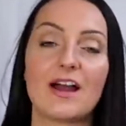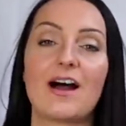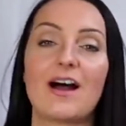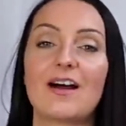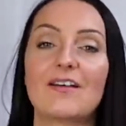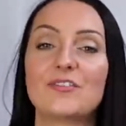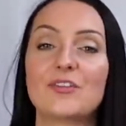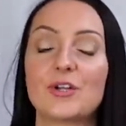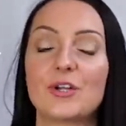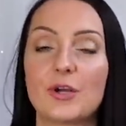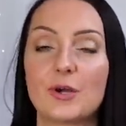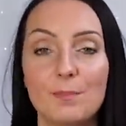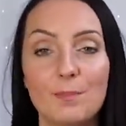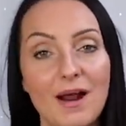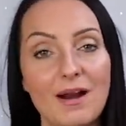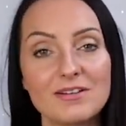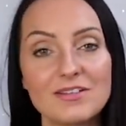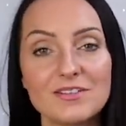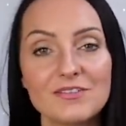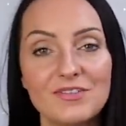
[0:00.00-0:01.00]
I have done a
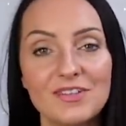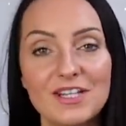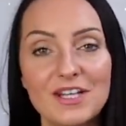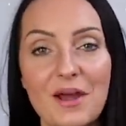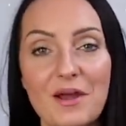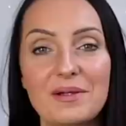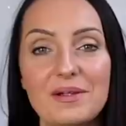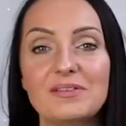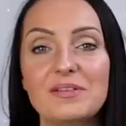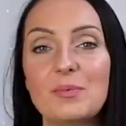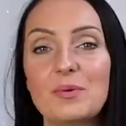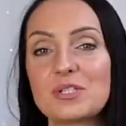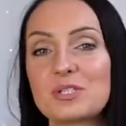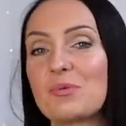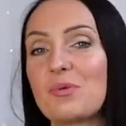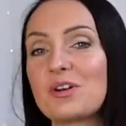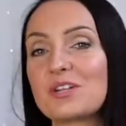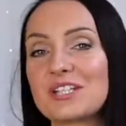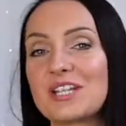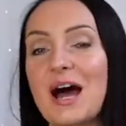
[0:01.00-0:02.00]
comparison video. If you want to
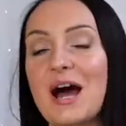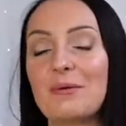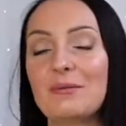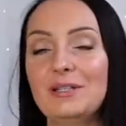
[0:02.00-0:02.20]
watch that,